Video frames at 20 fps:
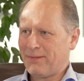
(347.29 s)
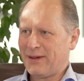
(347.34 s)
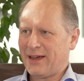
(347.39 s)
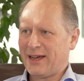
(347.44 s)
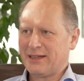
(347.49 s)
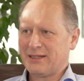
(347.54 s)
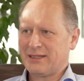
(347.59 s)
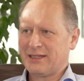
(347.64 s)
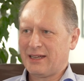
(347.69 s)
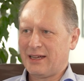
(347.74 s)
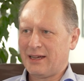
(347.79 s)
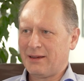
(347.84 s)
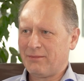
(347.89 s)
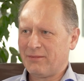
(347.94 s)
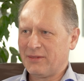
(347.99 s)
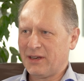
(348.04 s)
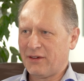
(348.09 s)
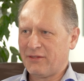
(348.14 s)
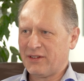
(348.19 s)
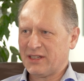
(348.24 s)
but
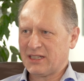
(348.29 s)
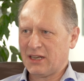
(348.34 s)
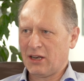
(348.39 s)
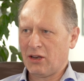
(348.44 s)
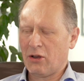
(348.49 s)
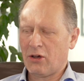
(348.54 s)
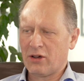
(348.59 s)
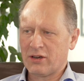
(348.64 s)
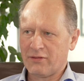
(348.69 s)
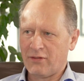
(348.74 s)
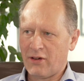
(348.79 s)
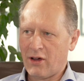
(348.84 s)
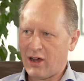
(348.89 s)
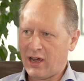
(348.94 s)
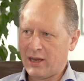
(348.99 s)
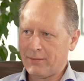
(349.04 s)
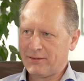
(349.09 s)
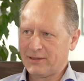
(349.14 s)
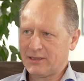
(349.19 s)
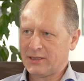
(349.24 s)
there's a lot of
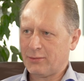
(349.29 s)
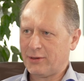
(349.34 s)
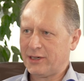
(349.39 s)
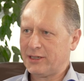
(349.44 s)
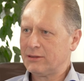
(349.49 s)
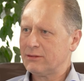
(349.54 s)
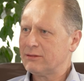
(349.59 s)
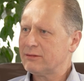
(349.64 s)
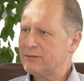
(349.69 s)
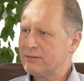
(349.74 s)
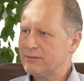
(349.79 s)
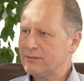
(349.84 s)
hype as well.